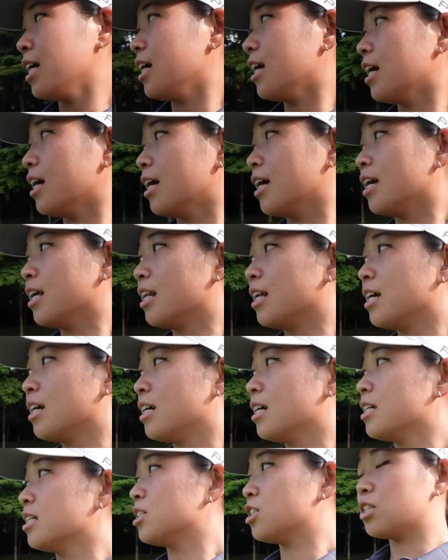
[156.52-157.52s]
and
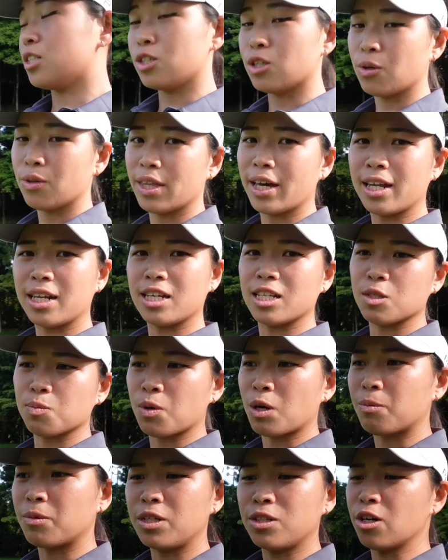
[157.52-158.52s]
just know that it's
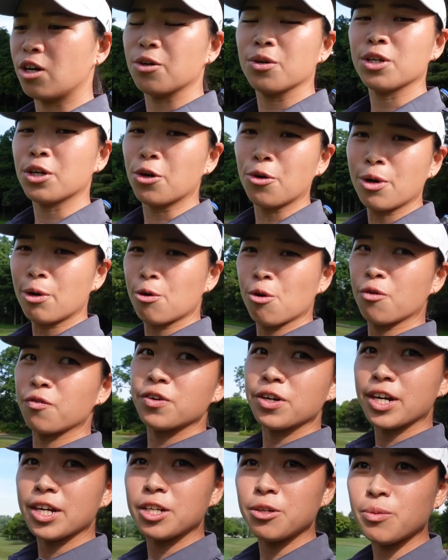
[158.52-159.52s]
probably not going to go
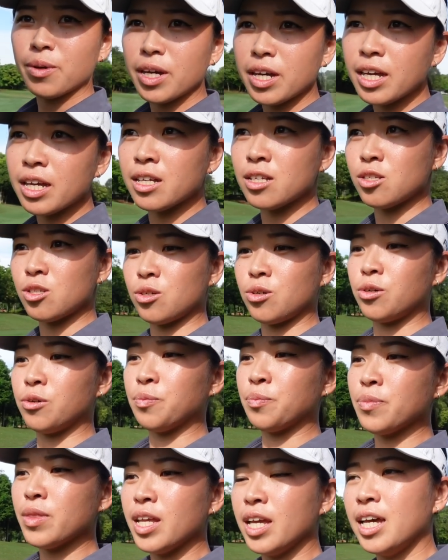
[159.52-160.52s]
over anyway. So,
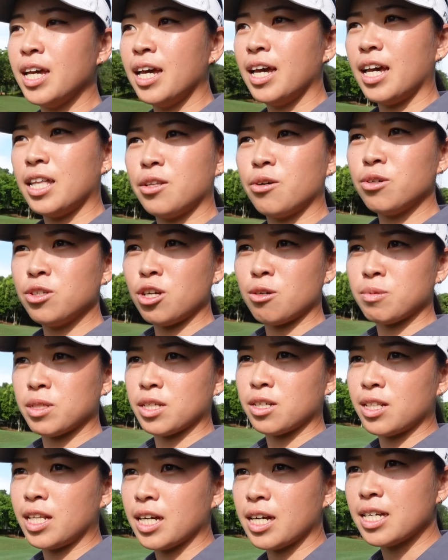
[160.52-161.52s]
and the only
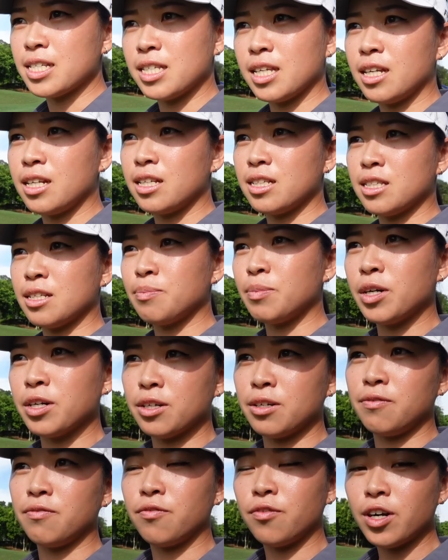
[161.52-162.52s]
obstacle, like I said, is the
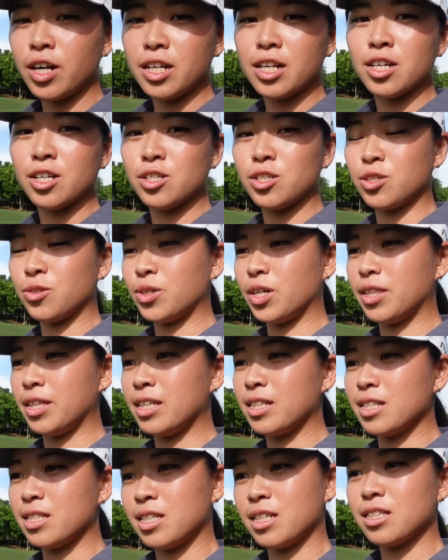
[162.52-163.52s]
bunker in front, so I
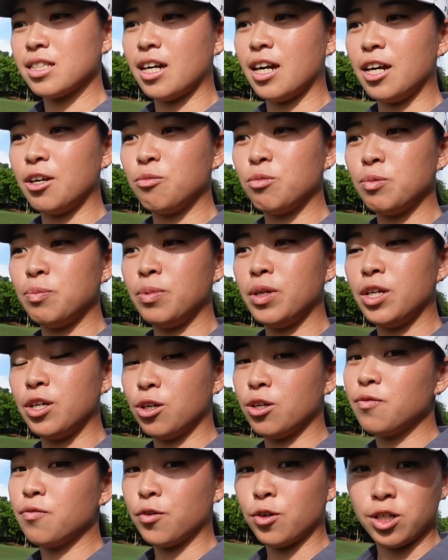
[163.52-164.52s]
think the 6-iron would be
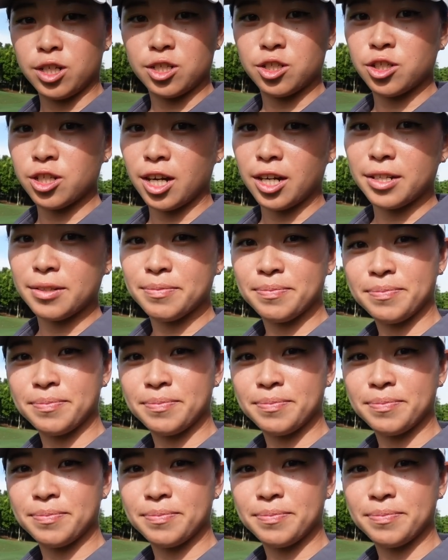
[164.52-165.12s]
good for this shot.